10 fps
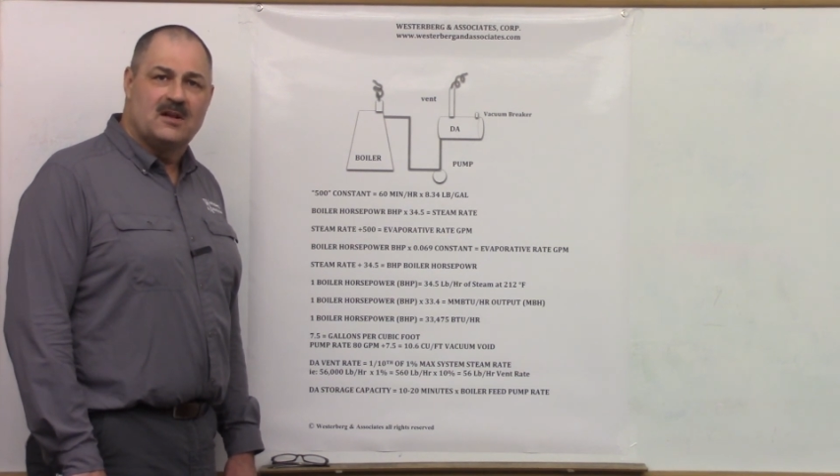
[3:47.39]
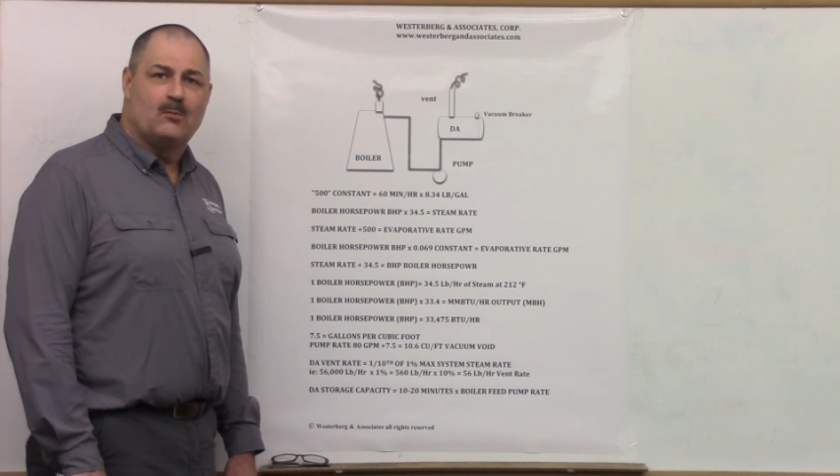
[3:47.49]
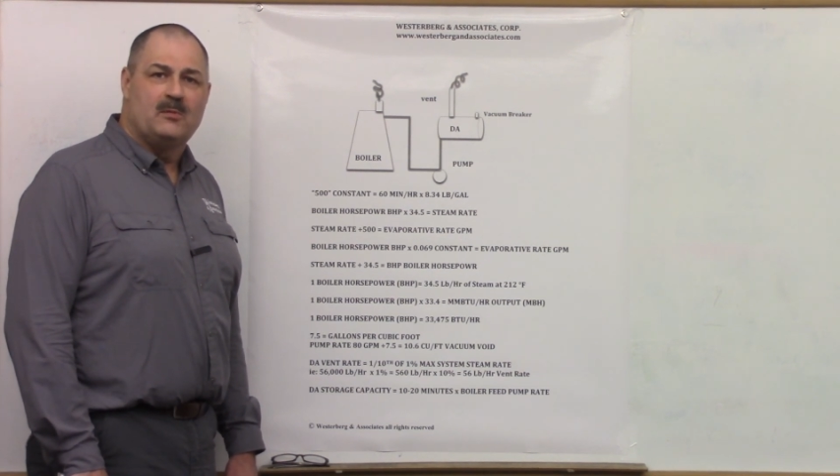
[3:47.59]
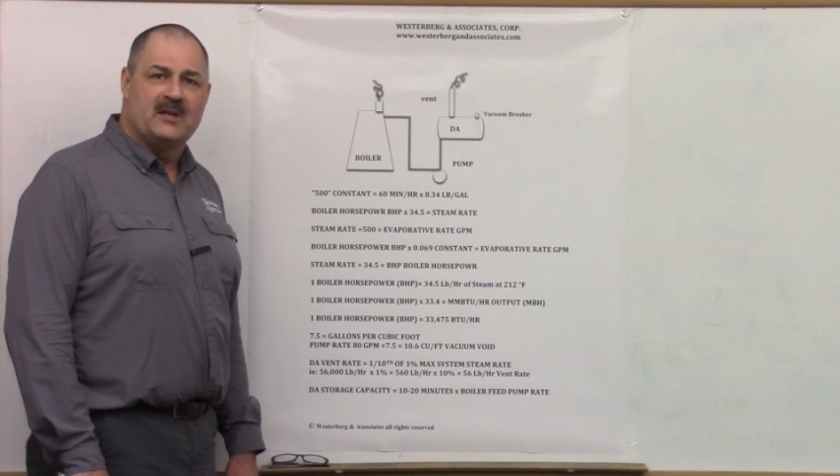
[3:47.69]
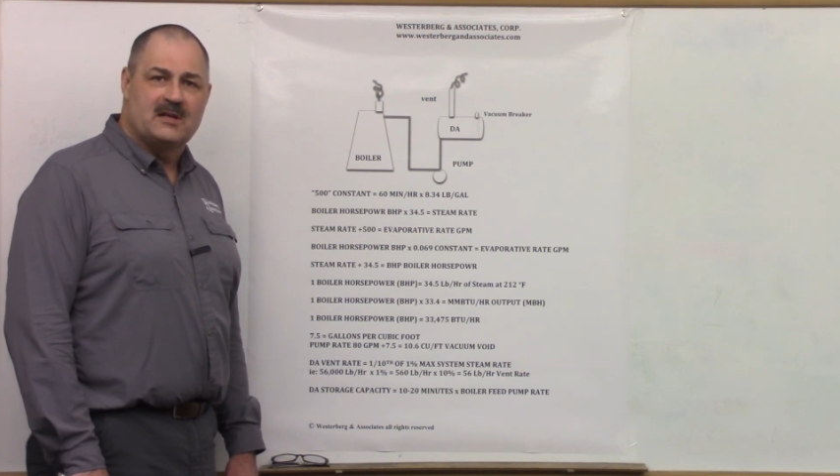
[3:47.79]

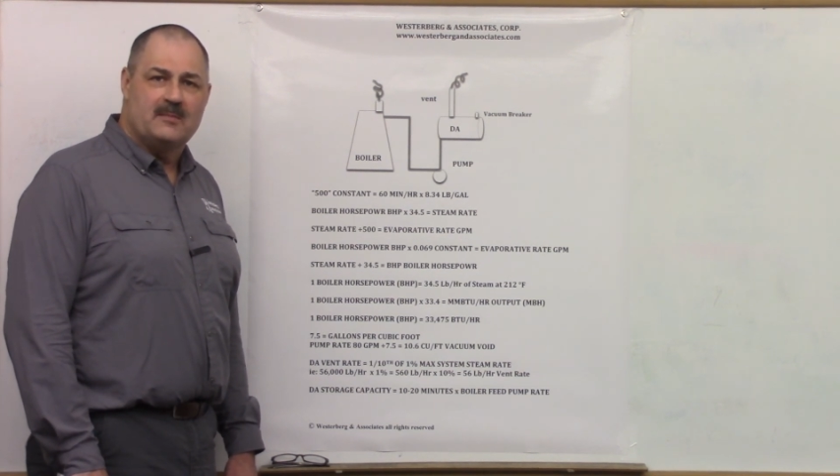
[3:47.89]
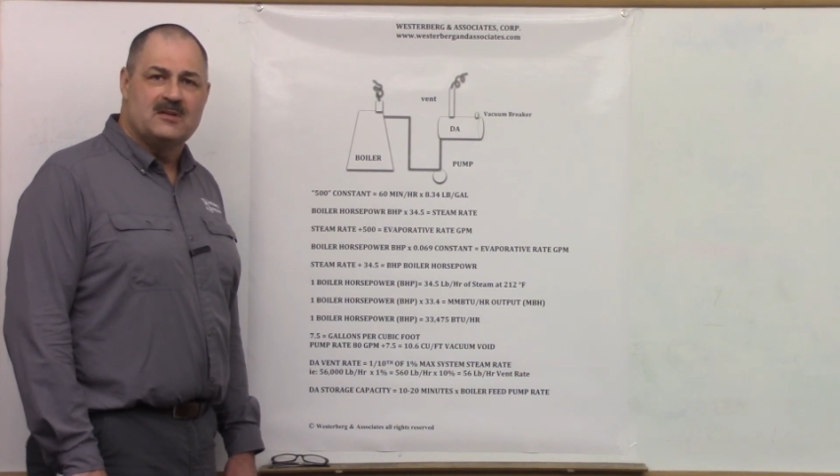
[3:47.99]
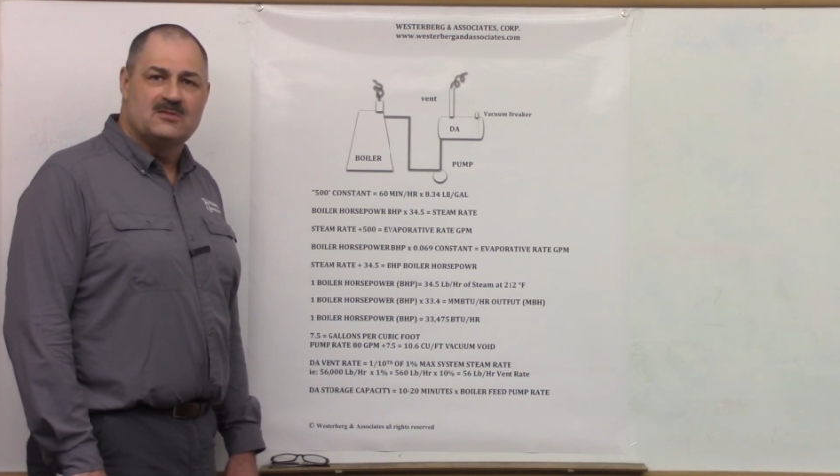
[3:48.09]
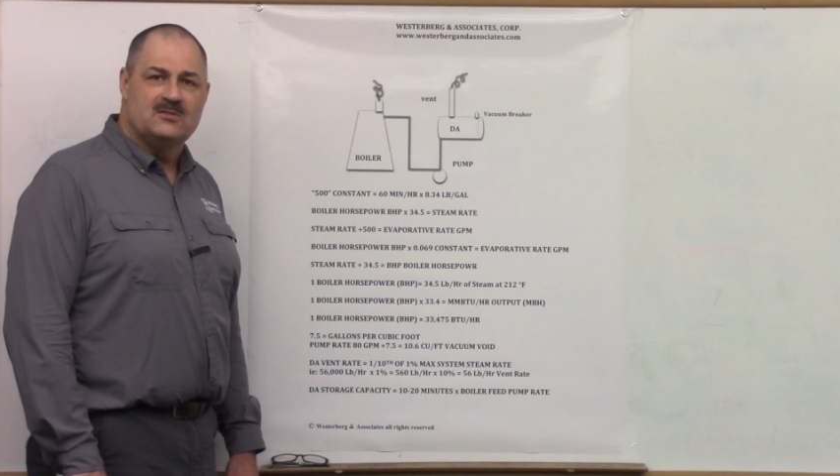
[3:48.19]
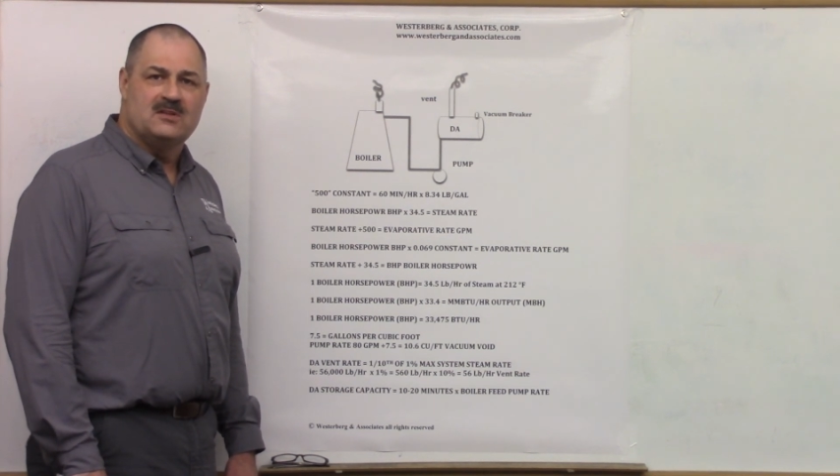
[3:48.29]
that will be
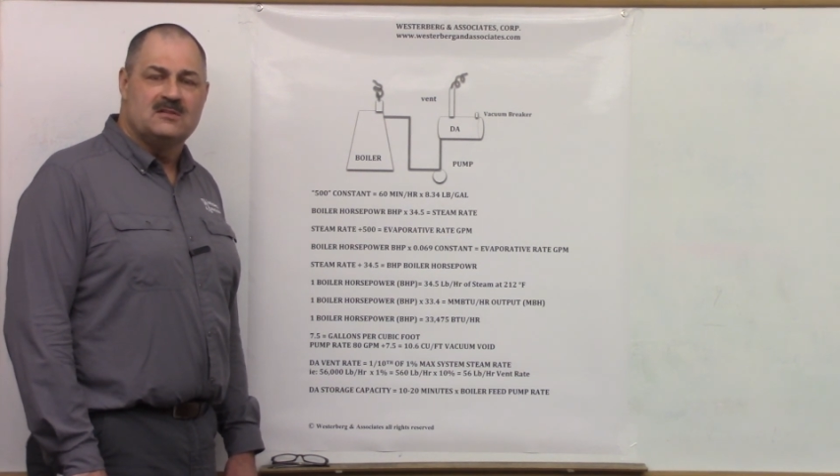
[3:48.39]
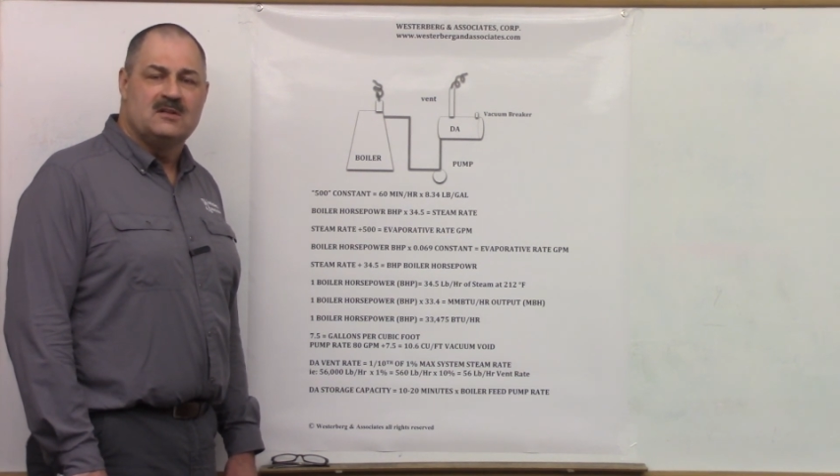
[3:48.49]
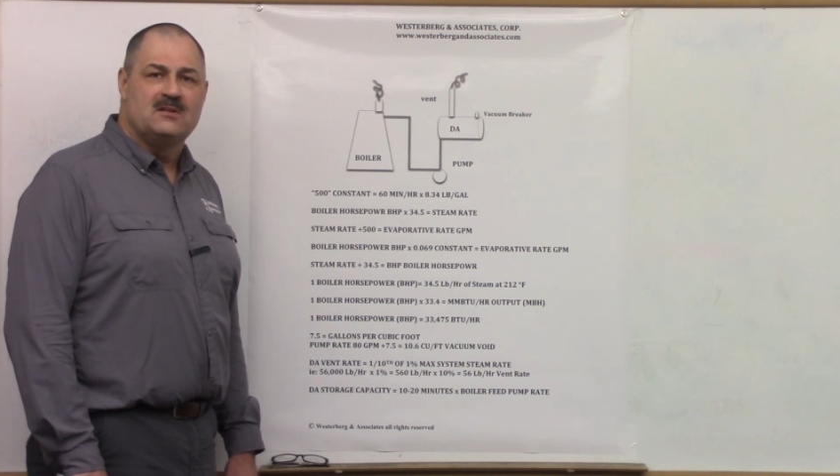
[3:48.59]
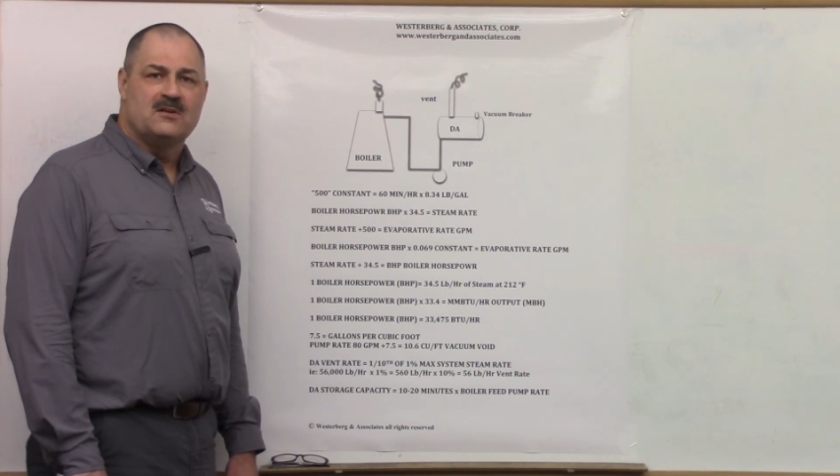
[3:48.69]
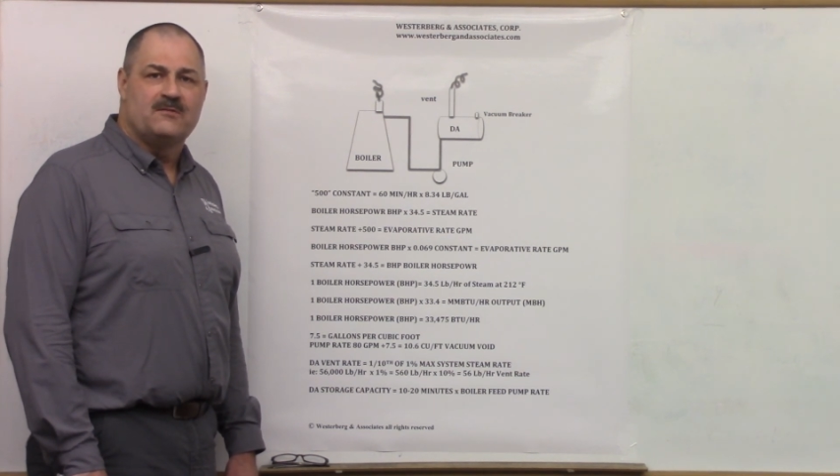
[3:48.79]
coming to you in the near